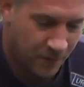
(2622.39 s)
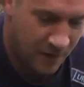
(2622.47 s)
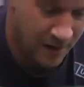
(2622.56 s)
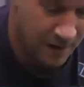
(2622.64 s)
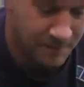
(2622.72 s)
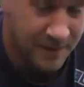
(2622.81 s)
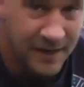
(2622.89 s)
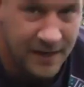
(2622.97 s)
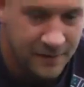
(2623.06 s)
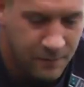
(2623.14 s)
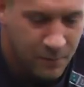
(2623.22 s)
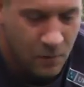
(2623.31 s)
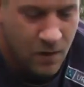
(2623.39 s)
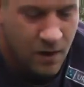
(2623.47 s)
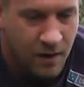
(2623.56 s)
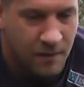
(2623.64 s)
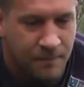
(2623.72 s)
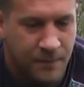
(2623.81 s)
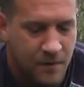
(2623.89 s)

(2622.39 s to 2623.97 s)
unbelievable carp.